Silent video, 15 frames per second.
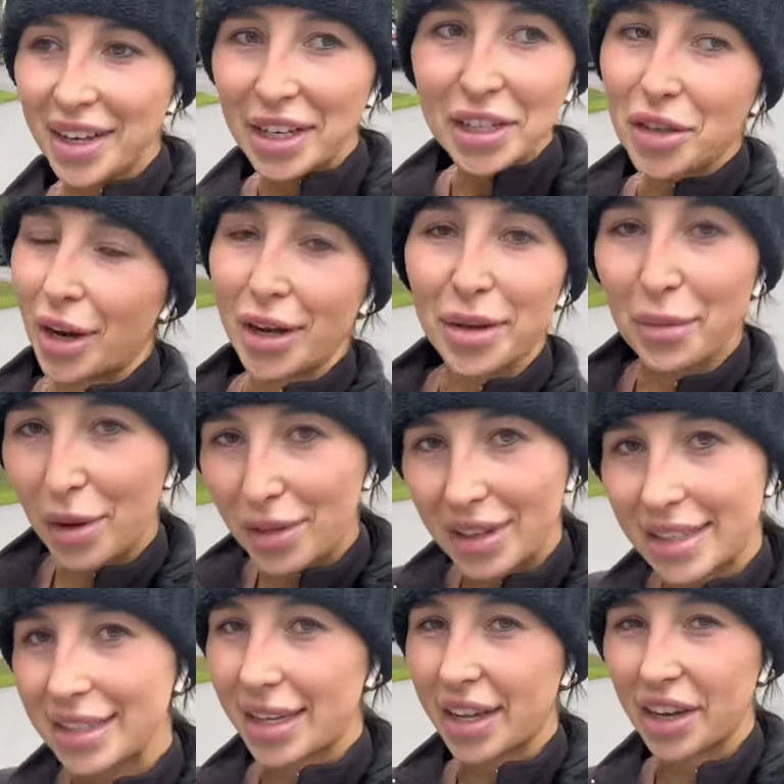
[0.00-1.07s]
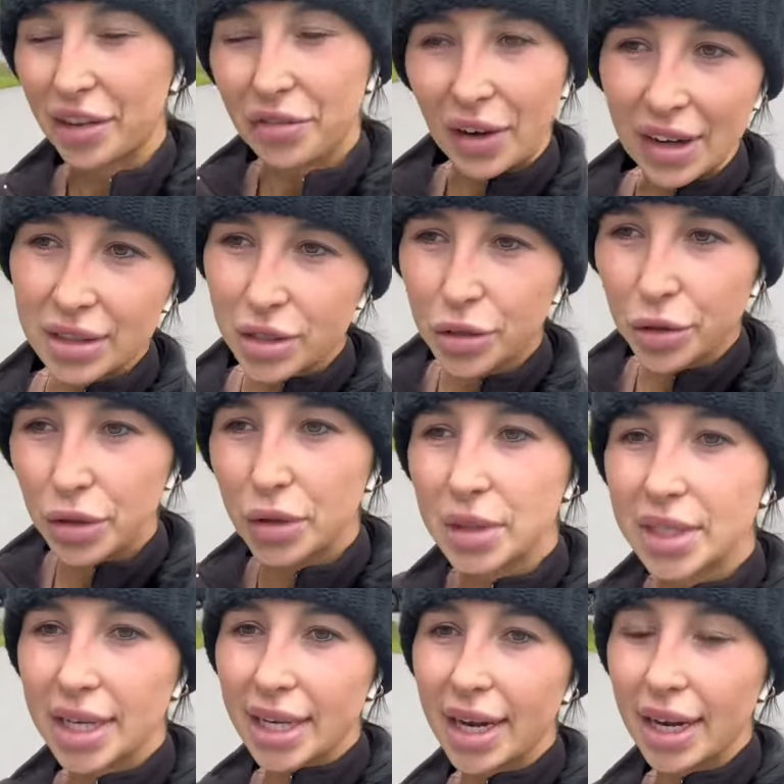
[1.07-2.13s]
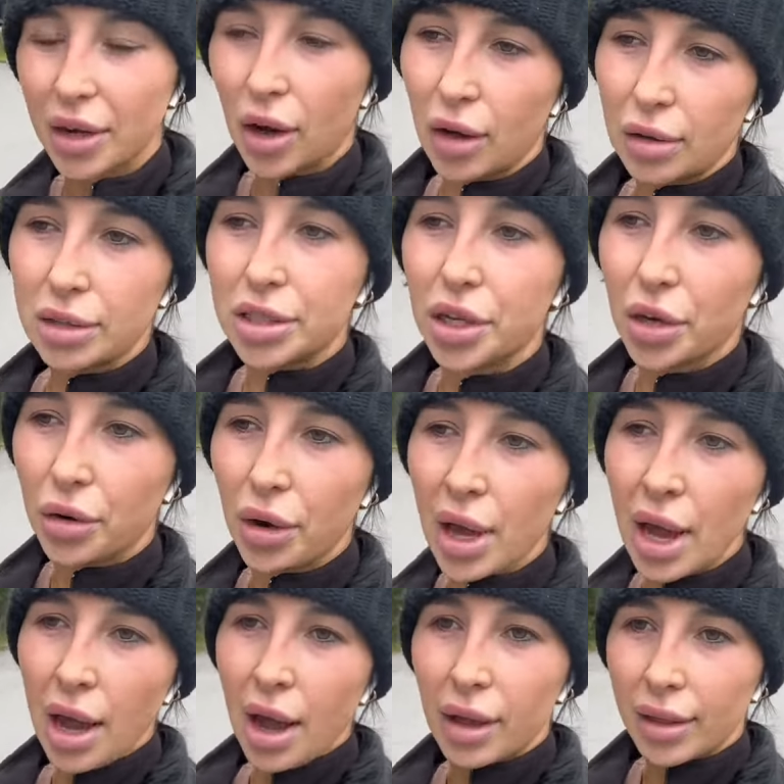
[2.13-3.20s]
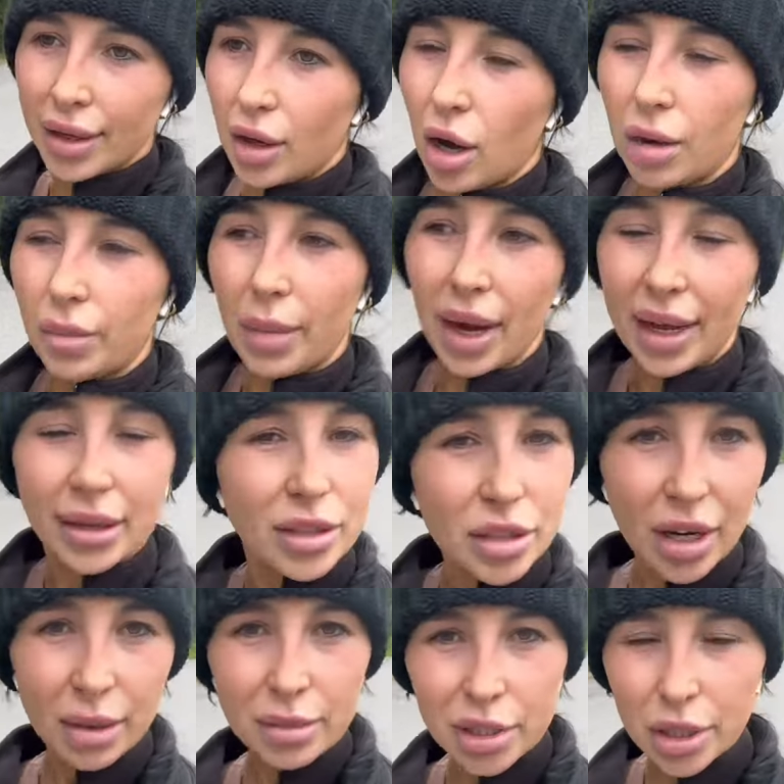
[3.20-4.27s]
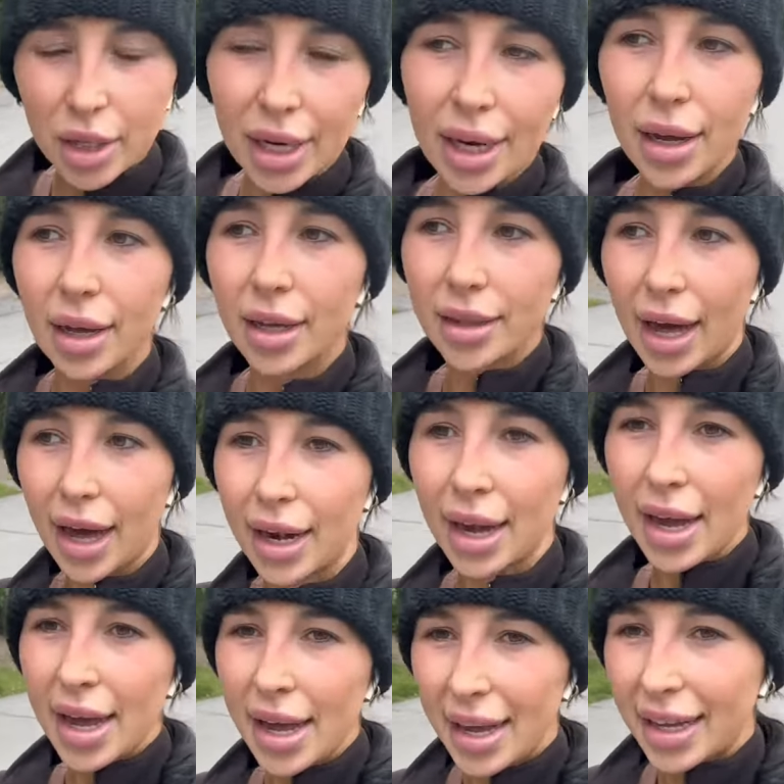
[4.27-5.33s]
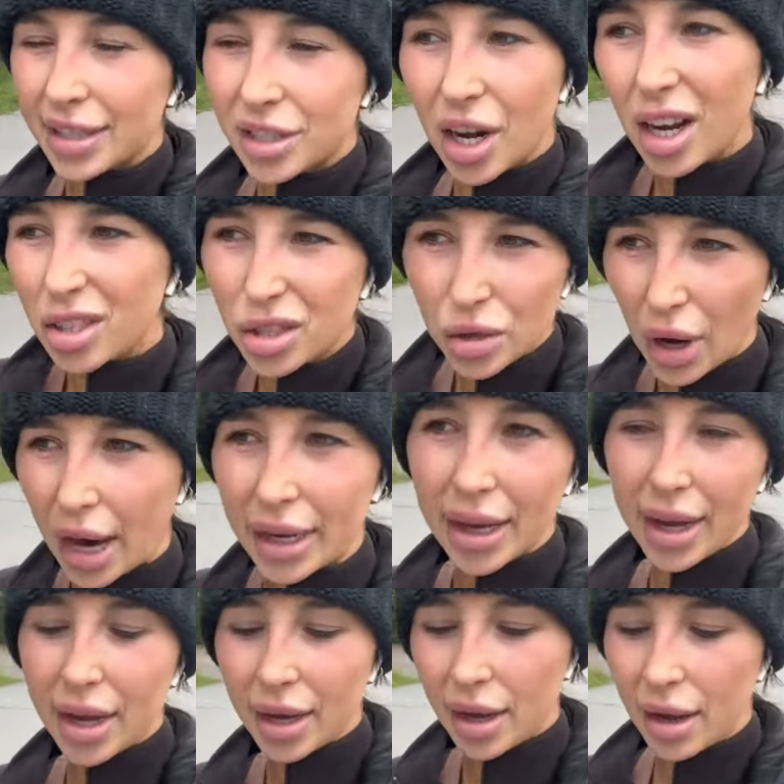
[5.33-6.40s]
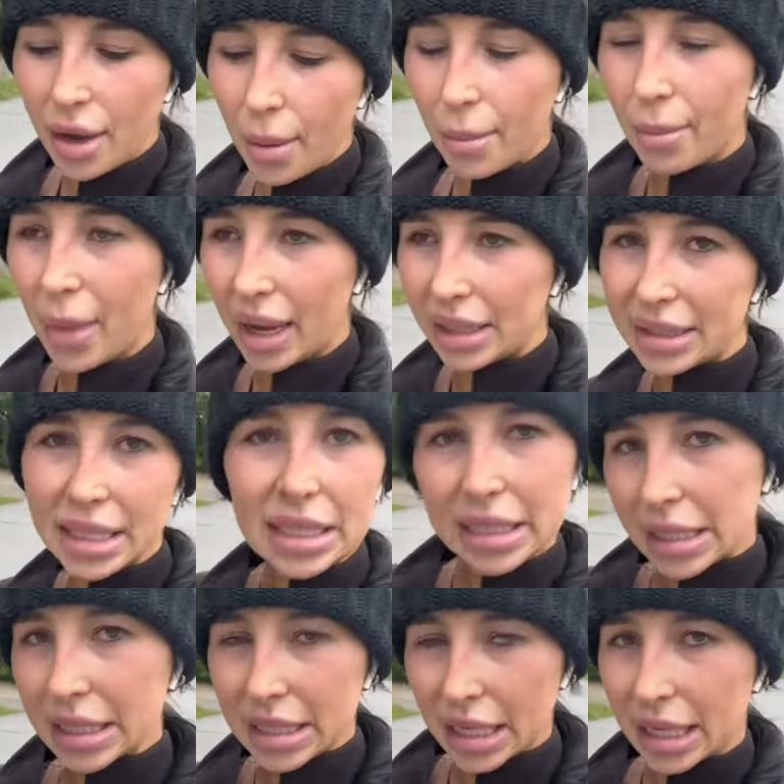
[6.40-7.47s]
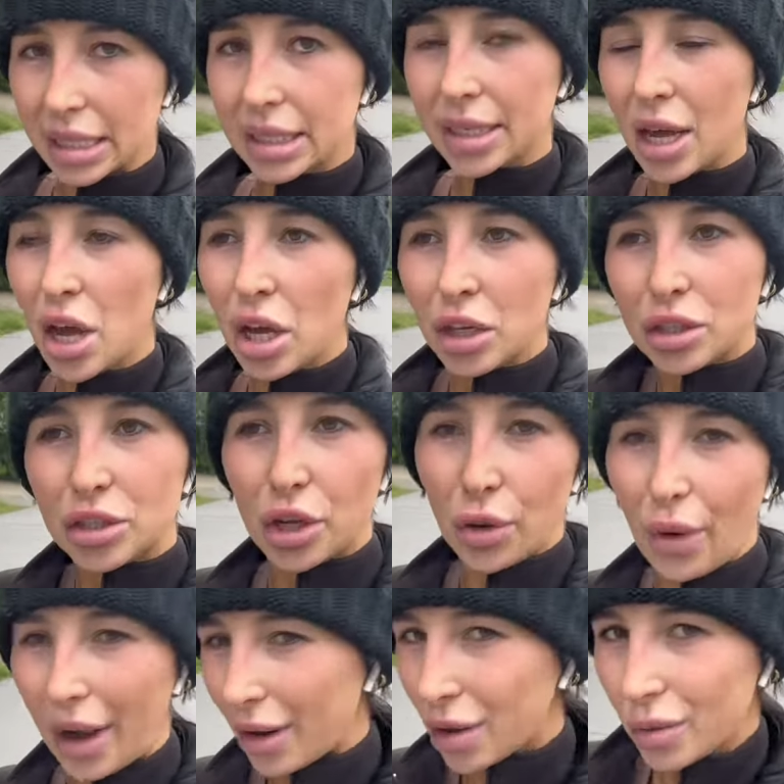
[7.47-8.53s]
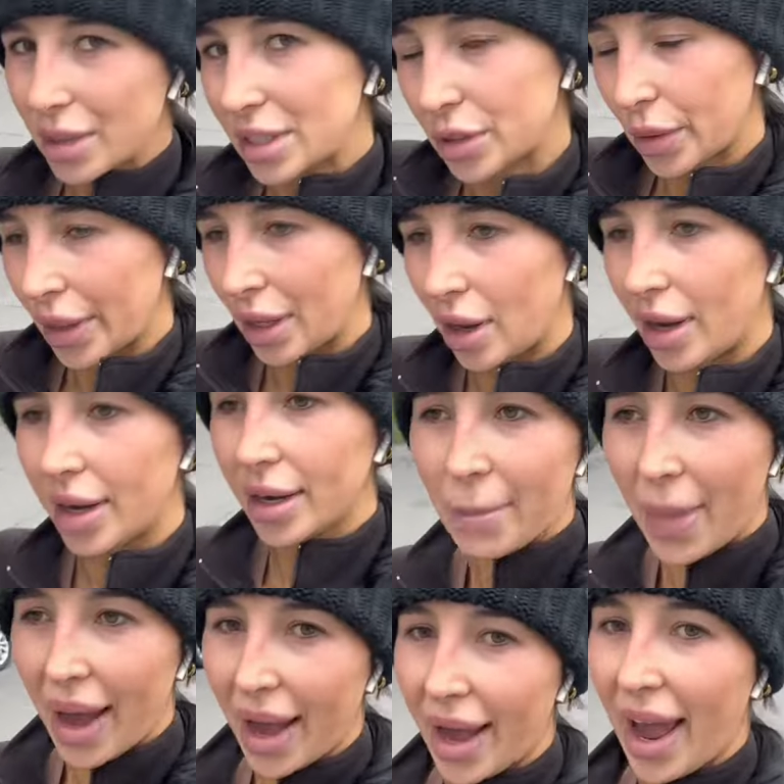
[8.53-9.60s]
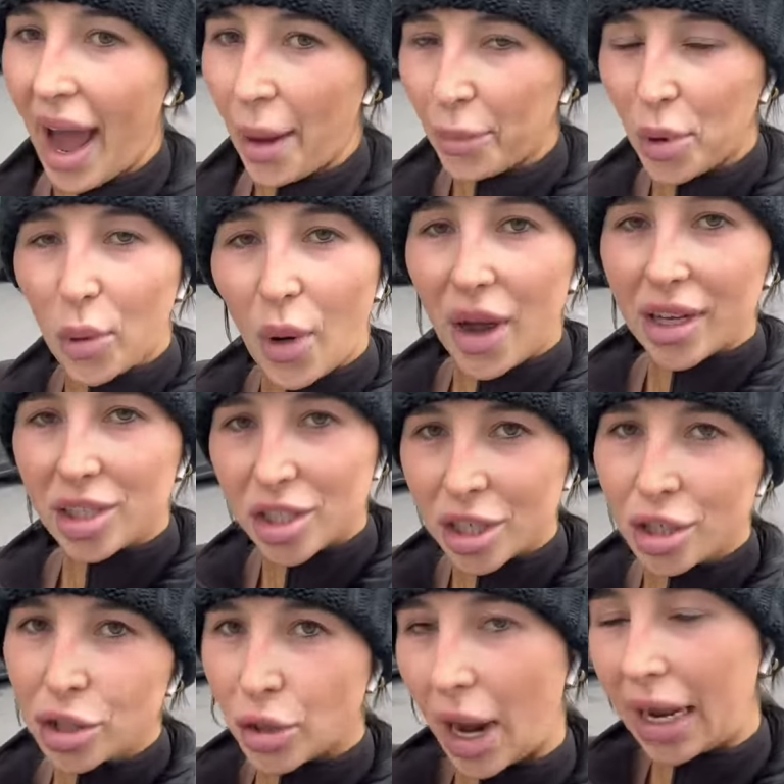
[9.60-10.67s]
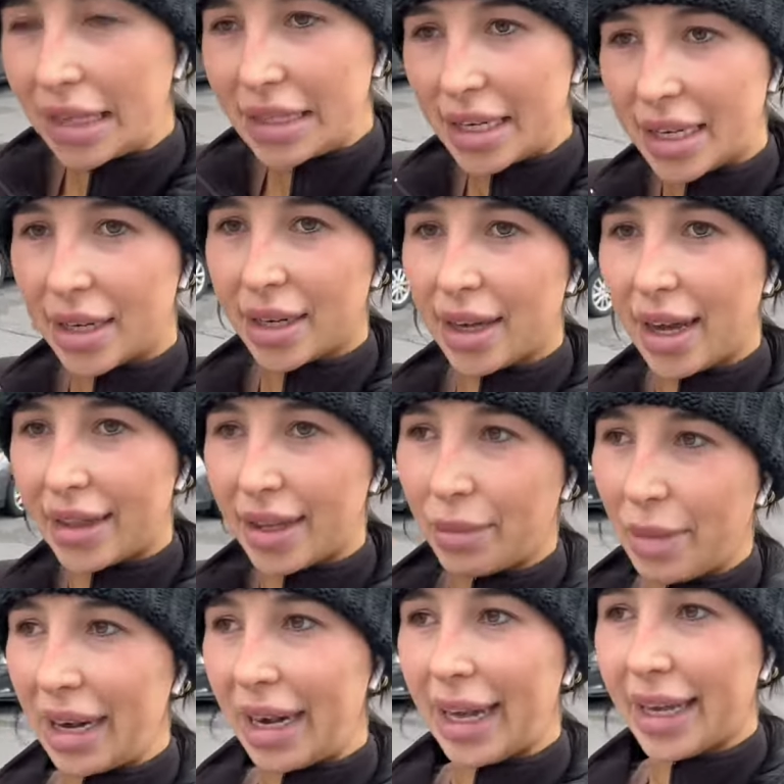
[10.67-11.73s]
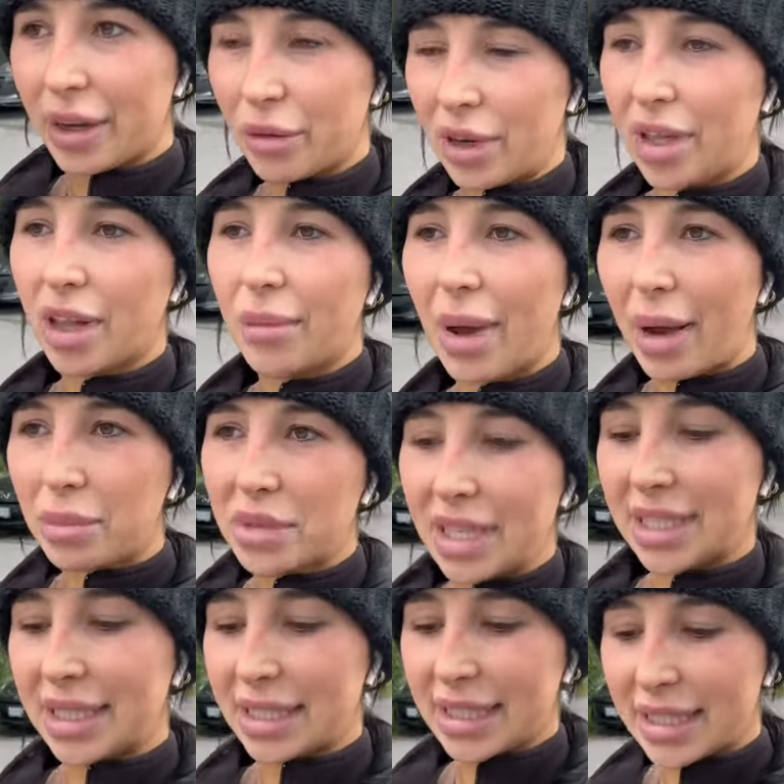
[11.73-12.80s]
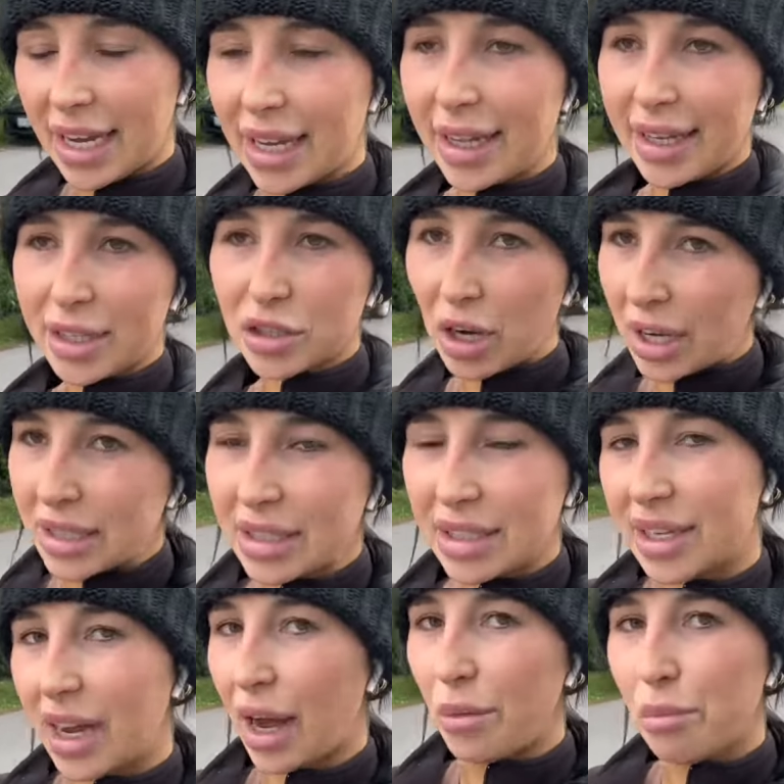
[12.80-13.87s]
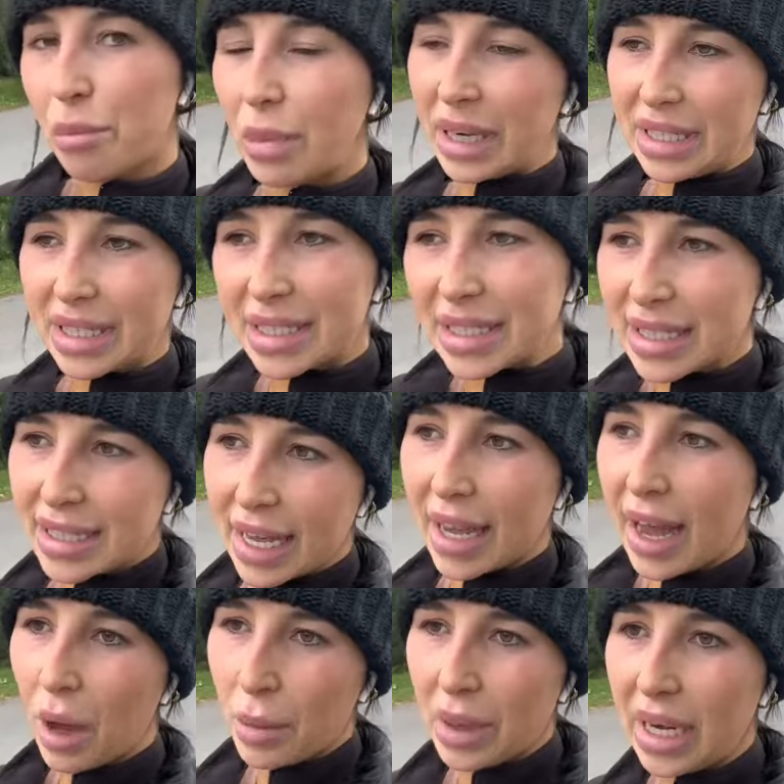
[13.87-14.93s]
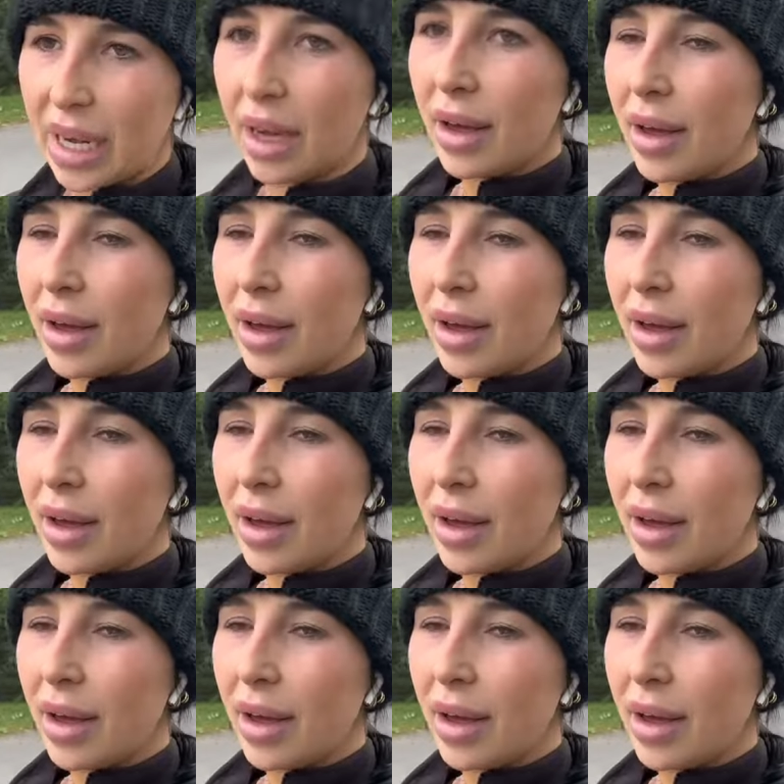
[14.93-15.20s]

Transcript: talking about this to like friends who use it and also like on my Instagram story, that it's not tracking my distances. So I don't know what's going on. My Apple Watch tracks it, and then my Nike Run Club app doesn't say, like it tracks the time, but it doesn't say how many